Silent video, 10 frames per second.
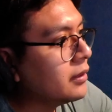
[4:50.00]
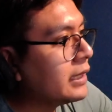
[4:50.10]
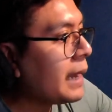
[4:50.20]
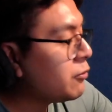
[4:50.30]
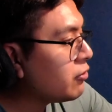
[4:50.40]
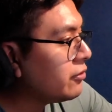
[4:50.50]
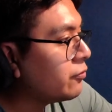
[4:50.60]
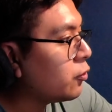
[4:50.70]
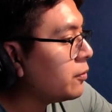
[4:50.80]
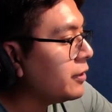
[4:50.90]
Capturing
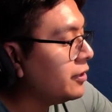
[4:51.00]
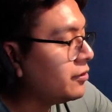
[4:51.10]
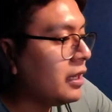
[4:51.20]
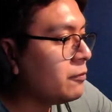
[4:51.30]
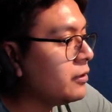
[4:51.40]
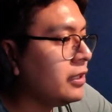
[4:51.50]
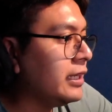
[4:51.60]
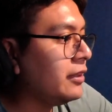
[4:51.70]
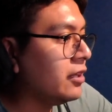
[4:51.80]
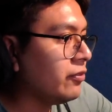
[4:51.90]
form is not really
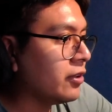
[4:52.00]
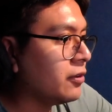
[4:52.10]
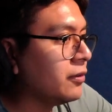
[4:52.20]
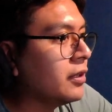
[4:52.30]
that difficult,